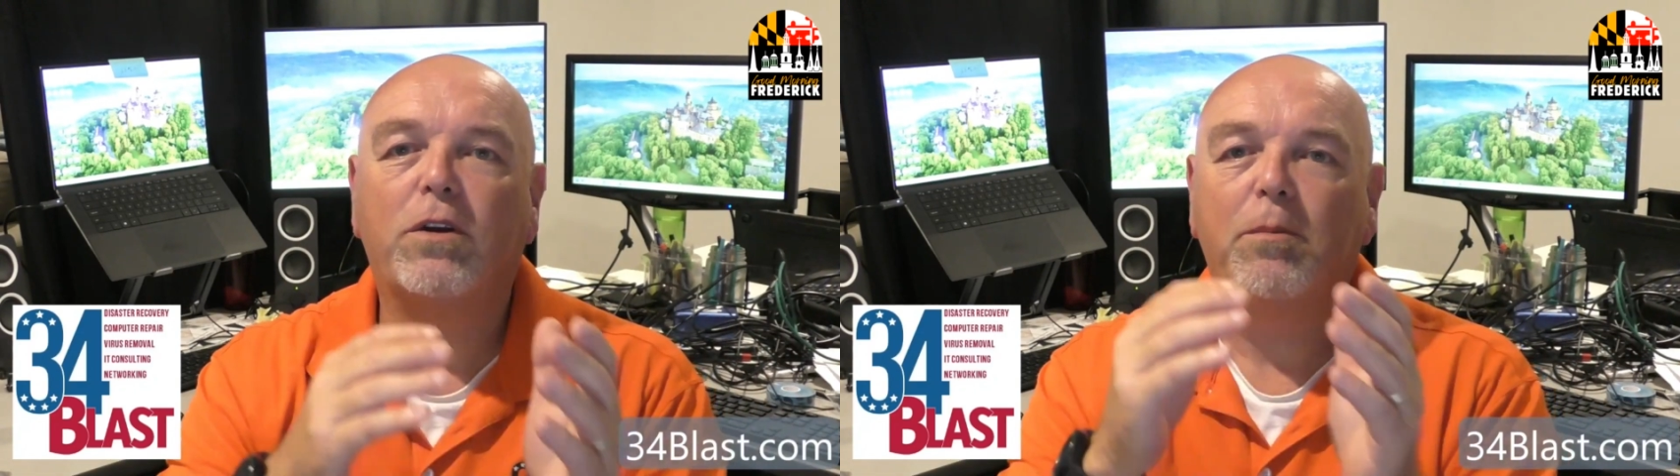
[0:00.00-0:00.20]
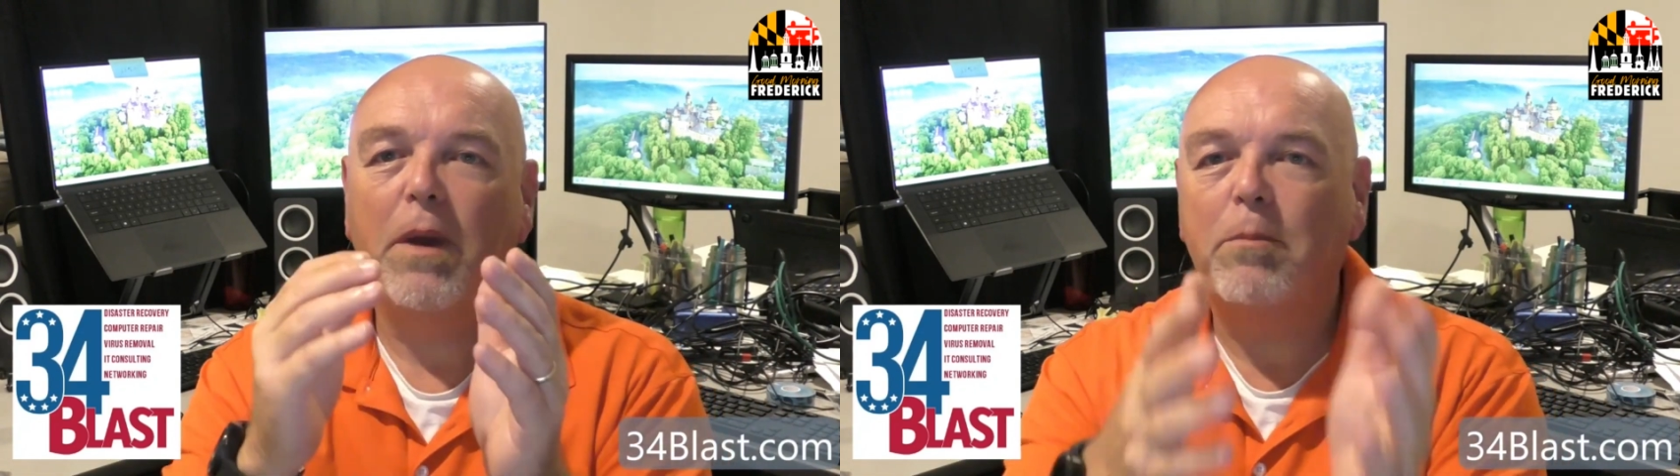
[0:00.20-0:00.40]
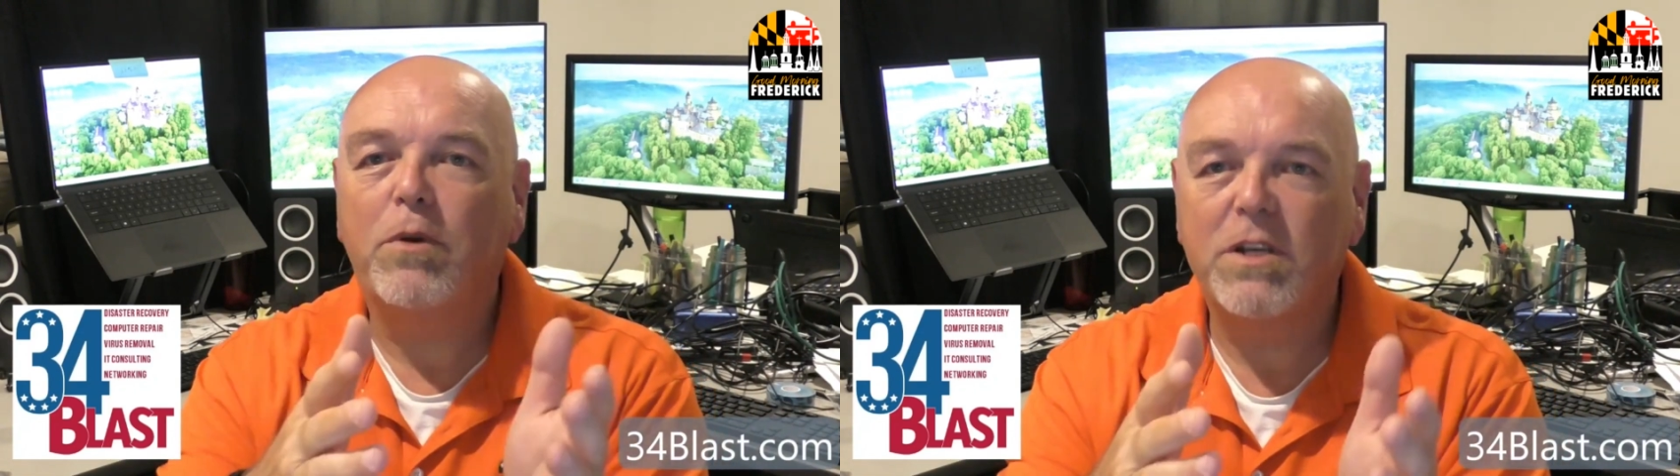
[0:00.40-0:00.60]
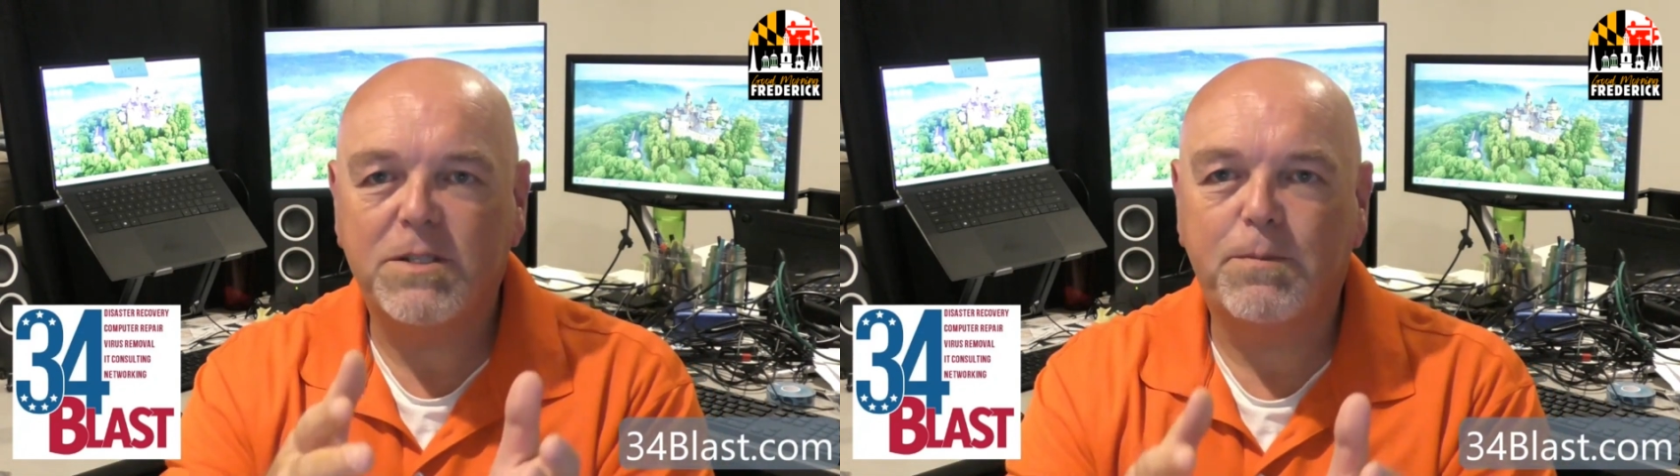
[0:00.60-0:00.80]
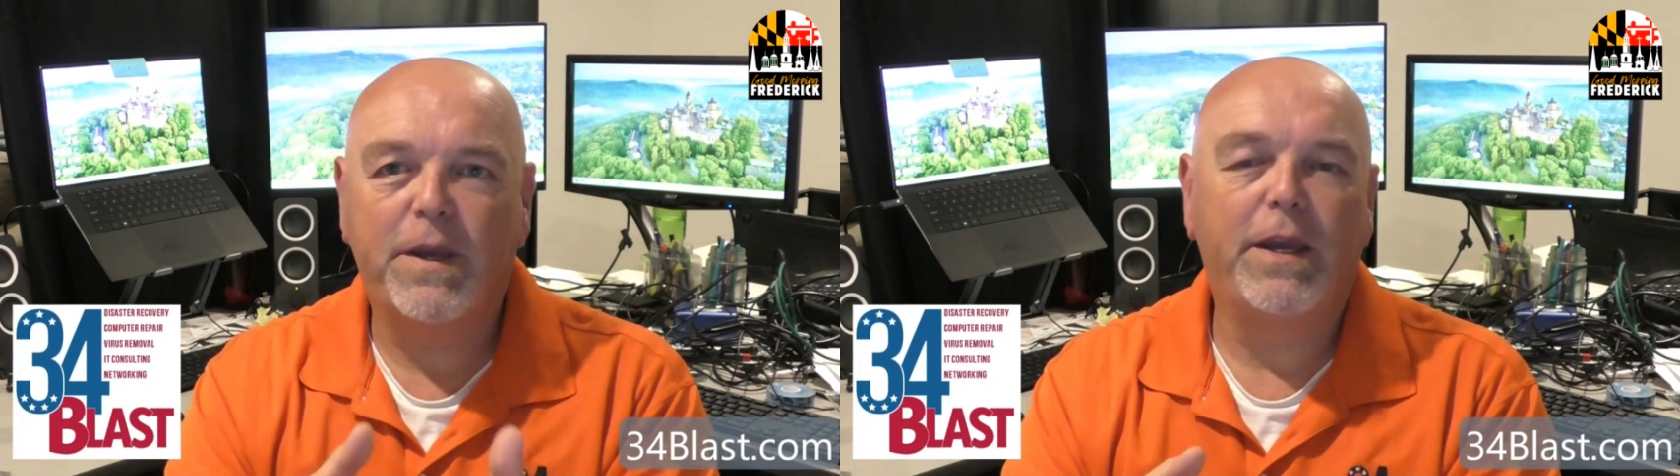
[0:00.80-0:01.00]
your memory
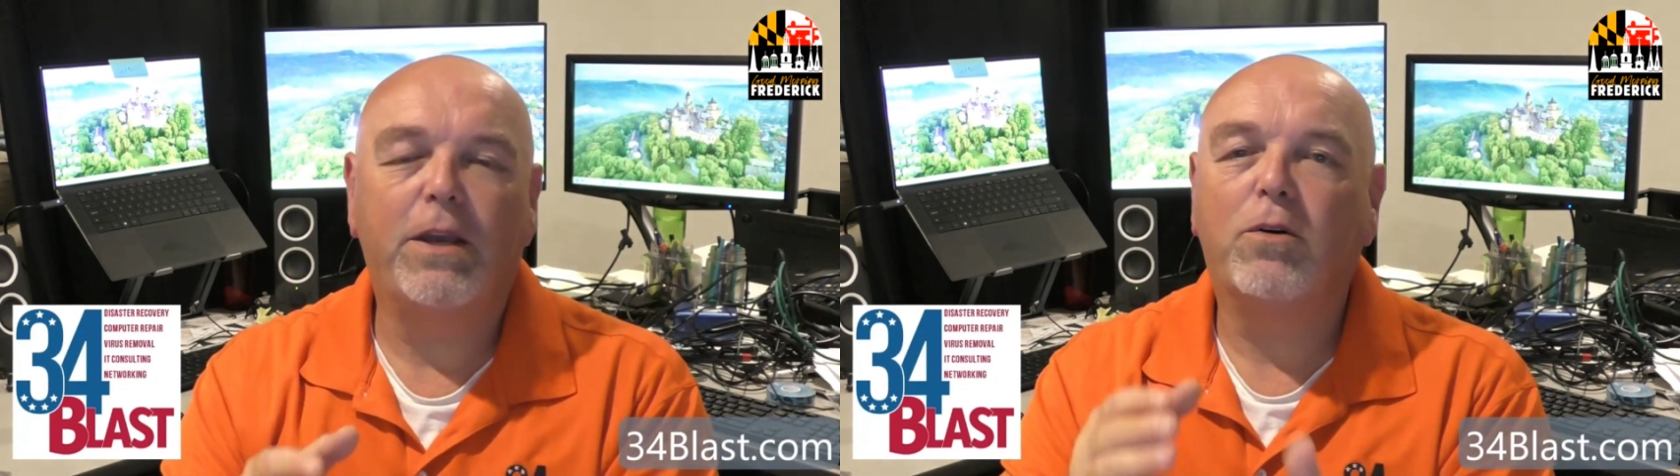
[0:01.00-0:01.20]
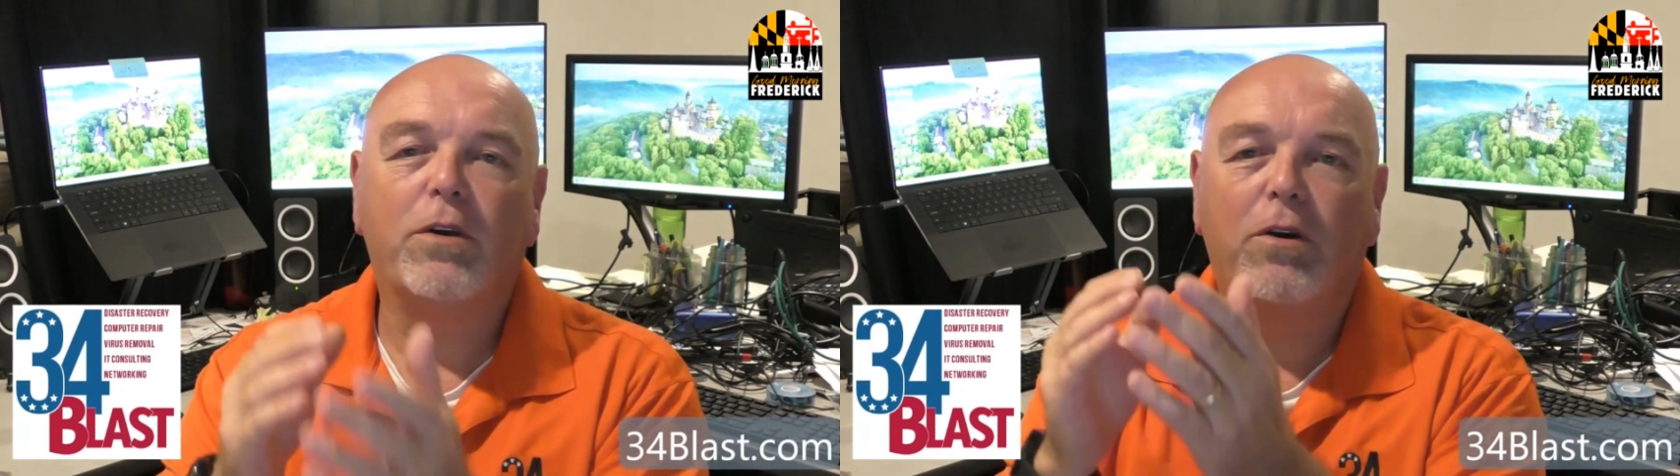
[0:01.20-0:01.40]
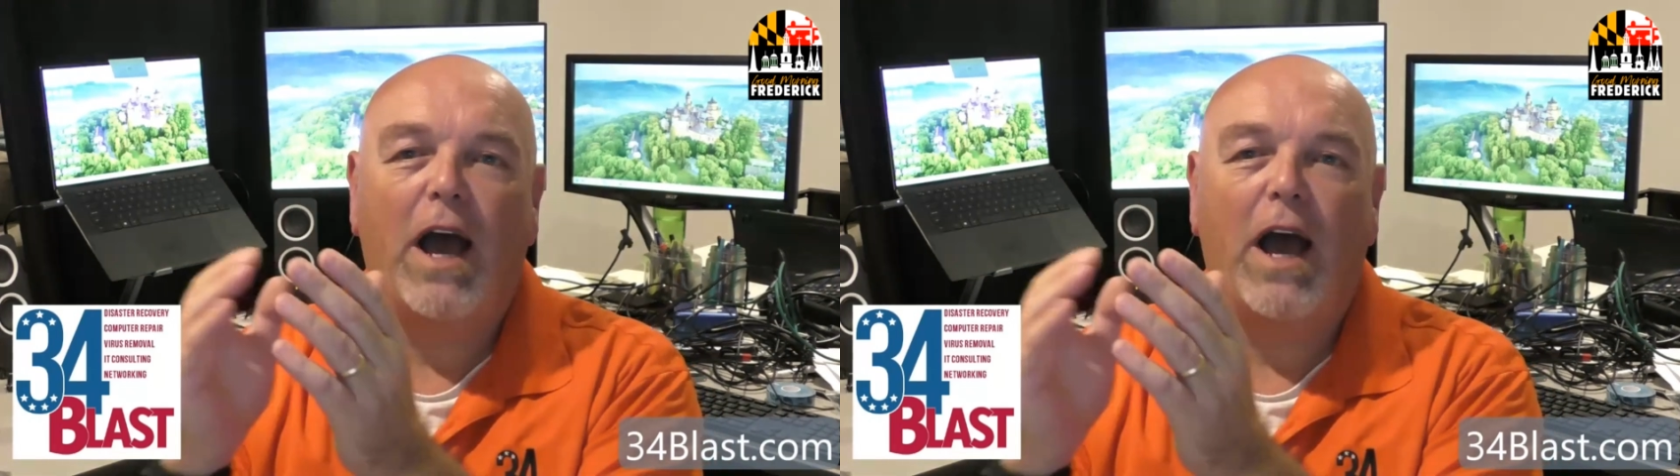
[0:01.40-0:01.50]
speed or your